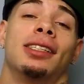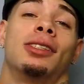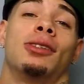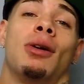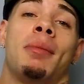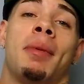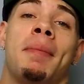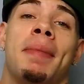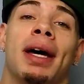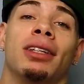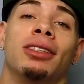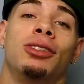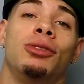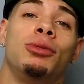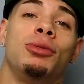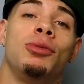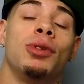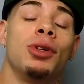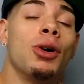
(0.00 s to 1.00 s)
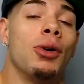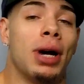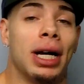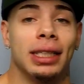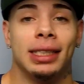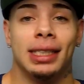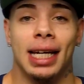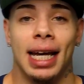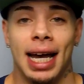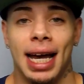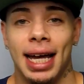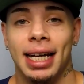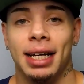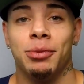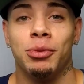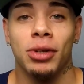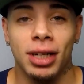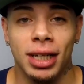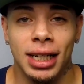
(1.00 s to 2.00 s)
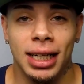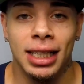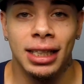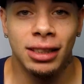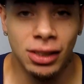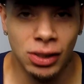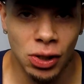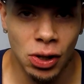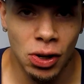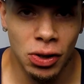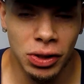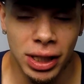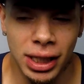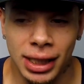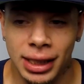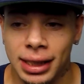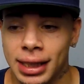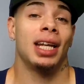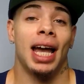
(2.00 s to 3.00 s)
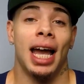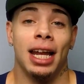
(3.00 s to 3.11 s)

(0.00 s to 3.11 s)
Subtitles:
So I'm about to go outside and we're gonna install this.